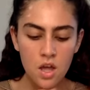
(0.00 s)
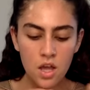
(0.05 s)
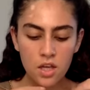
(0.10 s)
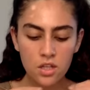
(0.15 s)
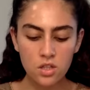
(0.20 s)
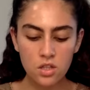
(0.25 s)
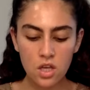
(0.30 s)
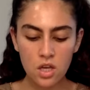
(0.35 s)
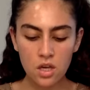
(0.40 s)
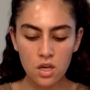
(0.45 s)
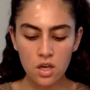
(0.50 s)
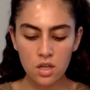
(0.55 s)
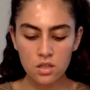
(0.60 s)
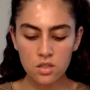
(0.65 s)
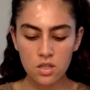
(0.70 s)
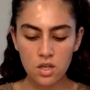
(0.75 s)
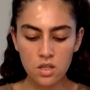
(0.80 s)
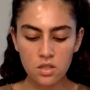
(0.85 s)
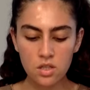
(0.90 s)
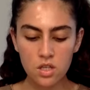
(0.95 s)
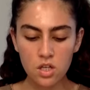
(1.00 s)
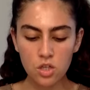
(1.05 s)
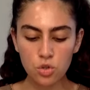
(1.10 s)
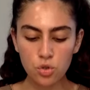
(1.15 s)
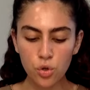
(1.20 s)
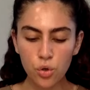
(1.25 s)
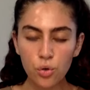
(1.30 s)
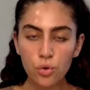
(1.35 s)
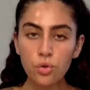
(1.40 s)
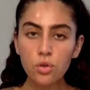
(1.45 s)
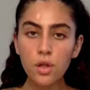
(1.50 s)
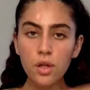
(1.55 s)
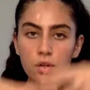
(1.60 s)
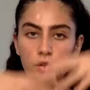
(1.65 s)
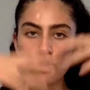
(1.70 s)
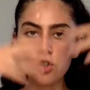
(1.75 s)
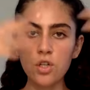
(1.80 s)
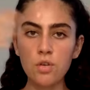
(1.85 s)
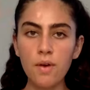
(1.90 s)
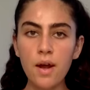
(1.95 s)
It's an internal
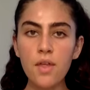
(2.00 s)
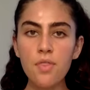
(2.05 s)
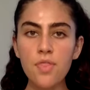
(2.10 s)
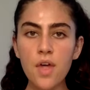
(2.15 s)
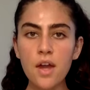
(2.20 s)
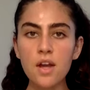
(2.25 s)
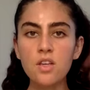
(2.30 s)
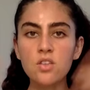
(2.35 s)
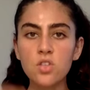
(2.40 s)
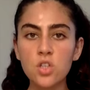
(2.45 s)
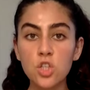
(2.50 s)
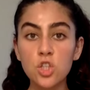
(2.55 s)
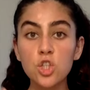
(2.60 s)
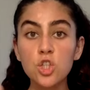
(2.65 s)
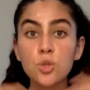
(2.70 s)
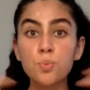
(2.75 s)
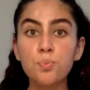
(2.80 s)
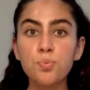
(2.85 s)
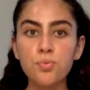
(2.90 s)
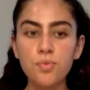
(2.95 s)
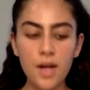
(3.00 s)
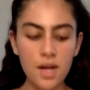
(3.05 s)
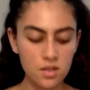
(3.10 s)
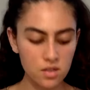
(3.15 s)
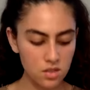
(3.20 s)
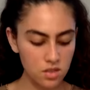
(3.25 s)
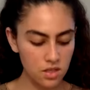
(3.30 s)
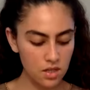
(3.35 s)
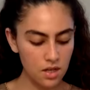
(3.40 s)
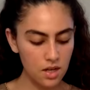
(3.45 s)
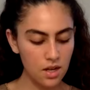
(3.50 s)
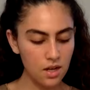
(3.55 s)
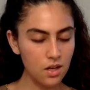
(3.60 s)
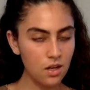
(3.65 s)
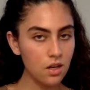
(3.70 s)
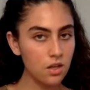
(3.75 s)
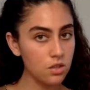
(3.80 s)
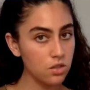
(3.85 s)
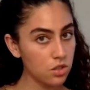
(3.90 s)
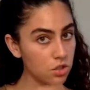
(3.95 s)
energy, right? That is expressed. And
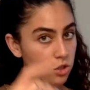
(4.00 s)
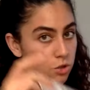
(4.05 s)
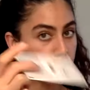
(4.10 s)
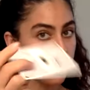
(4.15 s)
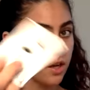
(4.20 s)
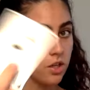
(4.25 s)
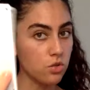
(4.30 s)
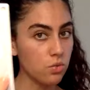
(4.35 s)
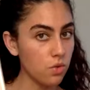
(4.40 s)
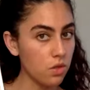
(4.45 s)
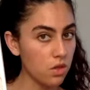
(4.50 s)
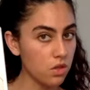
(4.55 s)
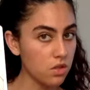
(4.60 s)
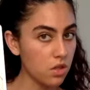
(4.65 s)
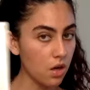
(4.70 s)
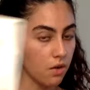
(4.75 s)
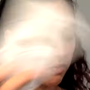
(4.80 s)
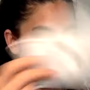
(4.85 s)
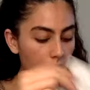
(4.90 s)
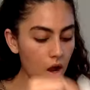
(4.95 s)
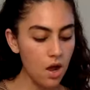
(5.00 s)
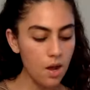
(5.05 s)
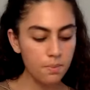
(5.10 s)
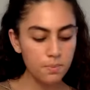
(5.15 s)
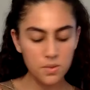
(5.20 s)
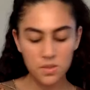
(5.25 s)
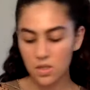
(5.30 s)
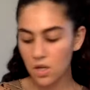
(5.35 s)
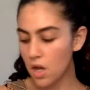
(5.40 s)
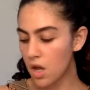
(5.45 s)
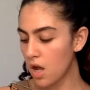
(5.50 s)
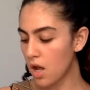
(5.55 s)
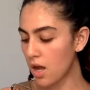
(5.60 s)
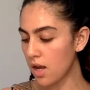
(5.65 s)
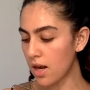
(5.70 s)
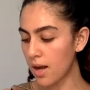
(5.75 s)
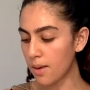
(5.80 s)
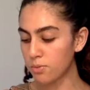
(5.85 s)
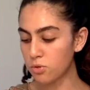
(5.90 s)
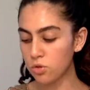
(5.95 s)
it is expressed with the Son of Cups
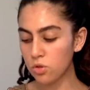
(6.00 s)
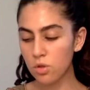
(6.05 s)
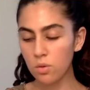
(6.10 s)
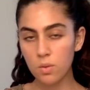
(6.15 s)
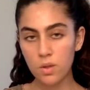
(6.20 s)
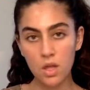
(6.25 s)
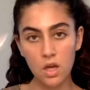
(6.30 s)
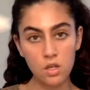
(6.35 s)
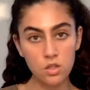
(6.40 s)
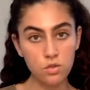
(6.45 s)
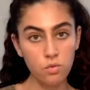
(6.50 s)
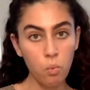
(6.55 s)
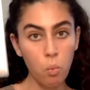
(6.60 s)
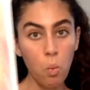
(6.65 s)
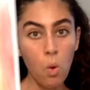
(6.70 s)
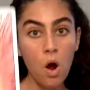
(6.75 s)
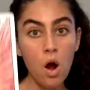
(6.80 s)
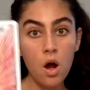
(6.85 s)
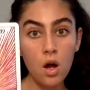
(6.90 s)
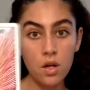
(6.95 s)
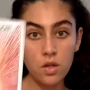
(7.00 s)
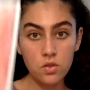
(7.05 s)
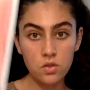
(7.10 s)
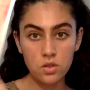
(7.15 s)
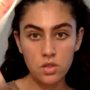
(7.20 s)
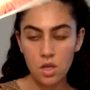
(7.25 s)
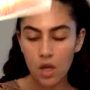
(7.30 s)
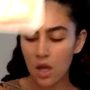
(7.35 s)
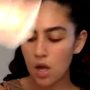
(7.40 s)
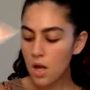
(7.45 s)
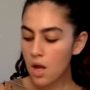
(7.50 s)
and absolutely with the Ace of Wands.